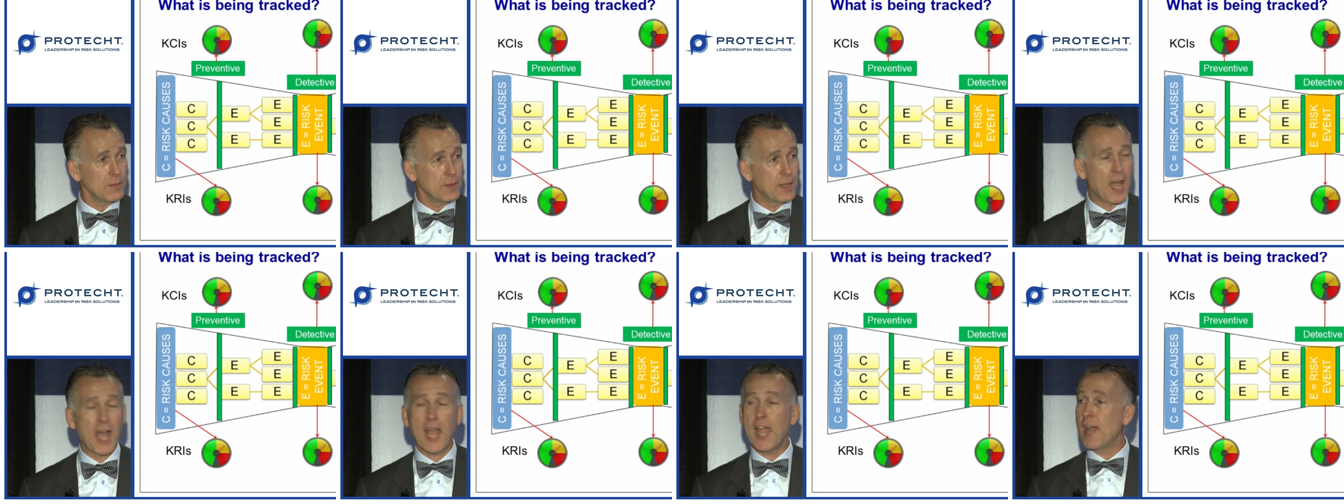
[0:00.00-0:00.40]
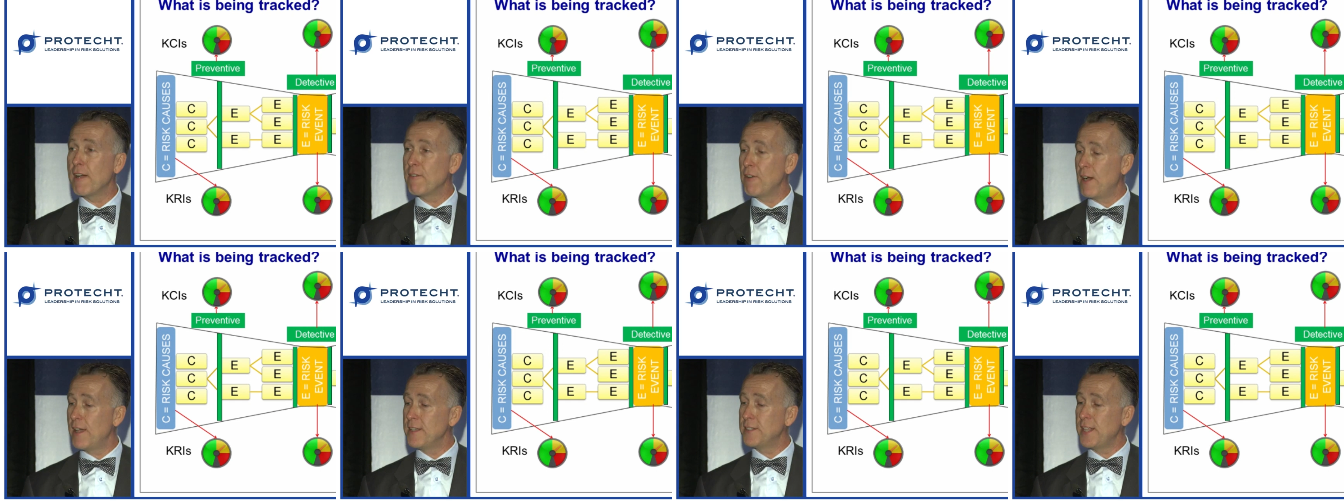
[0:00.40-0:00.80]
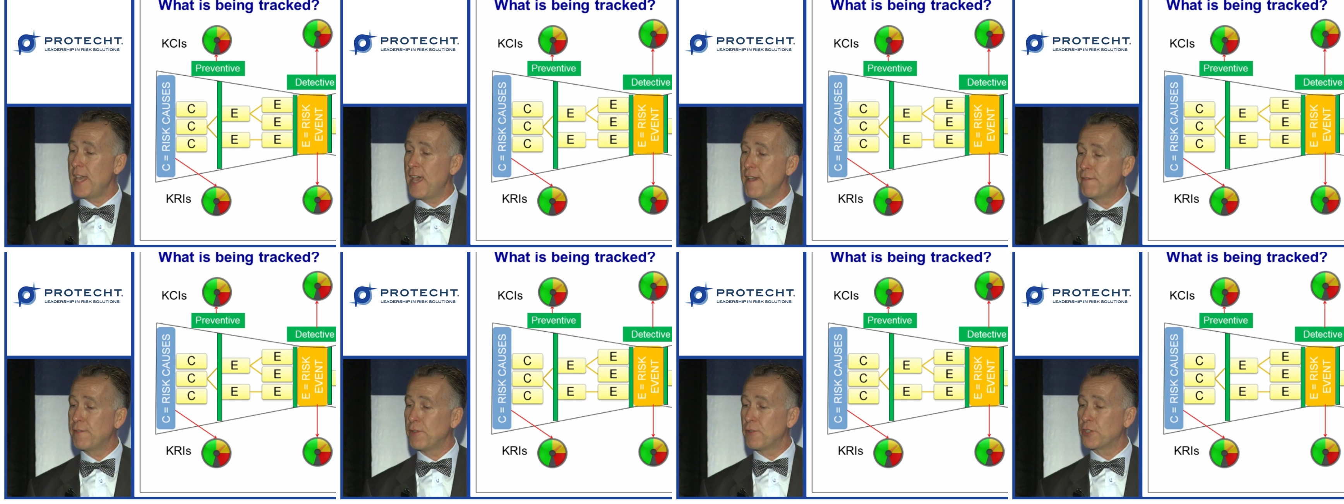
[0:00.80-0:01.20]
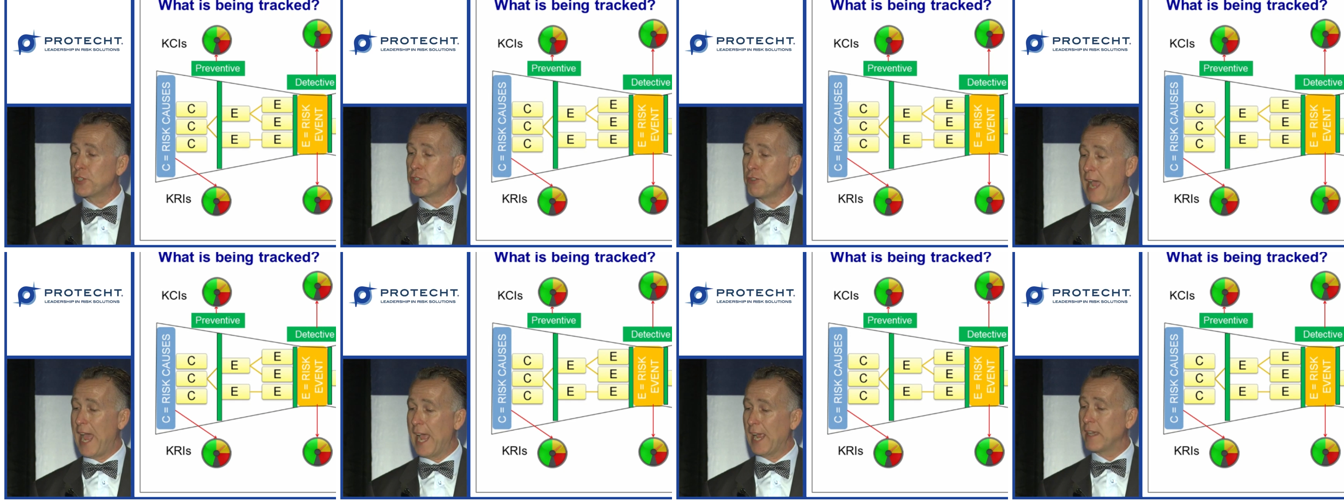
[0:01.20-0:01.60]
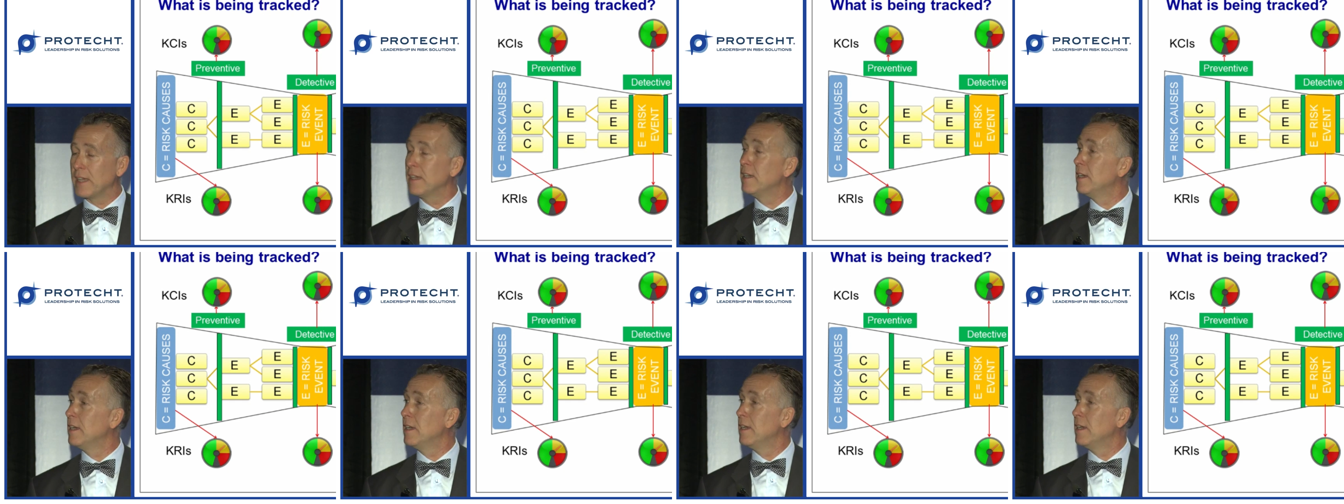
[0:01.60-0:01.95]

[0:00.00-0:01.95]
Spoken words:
KRIs therefore track